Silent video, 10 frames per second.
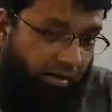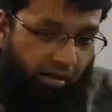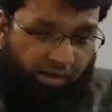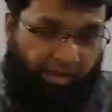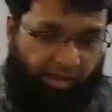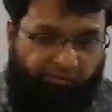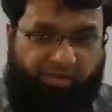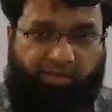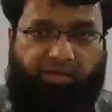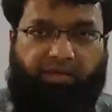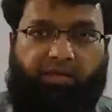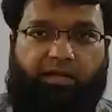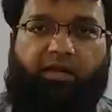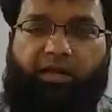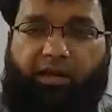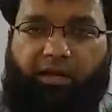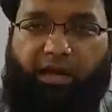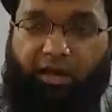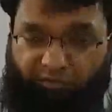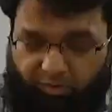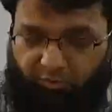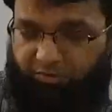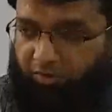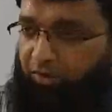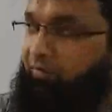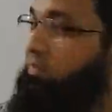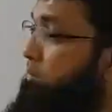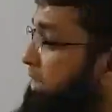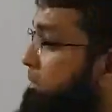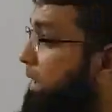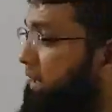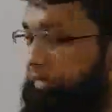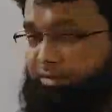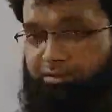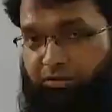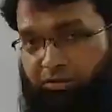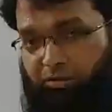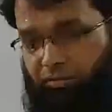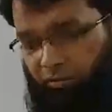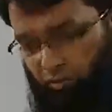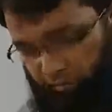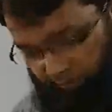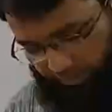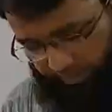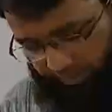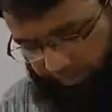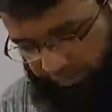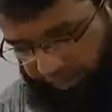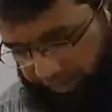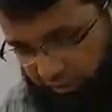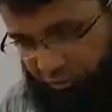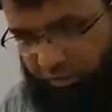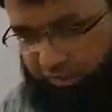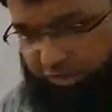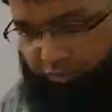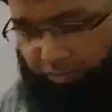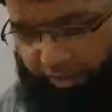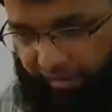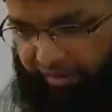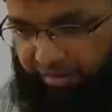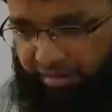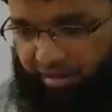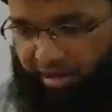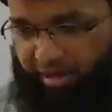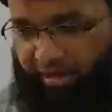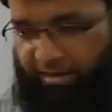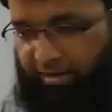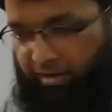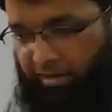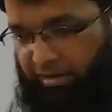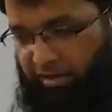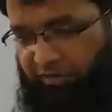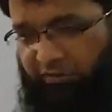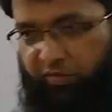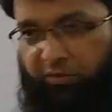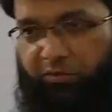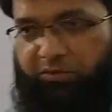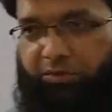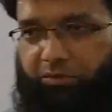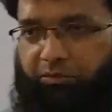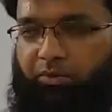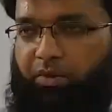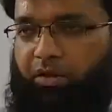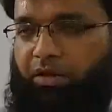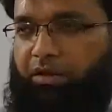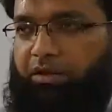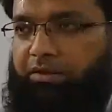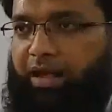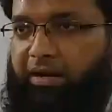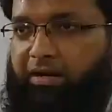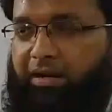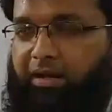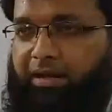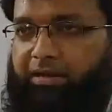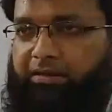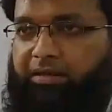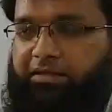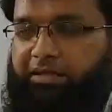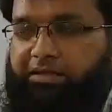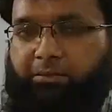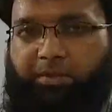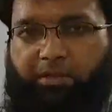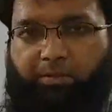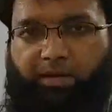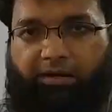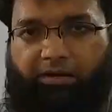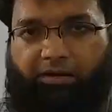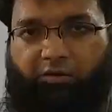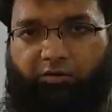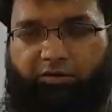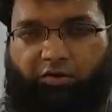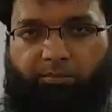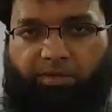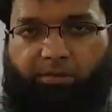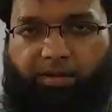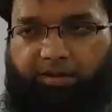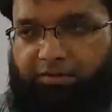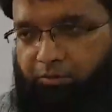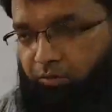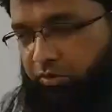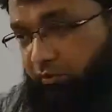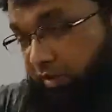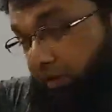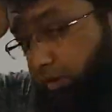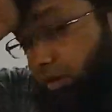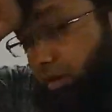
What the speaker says: heavy use of mathematics should not lead you astray and confuse you that this is a mathematical course or mathematics course with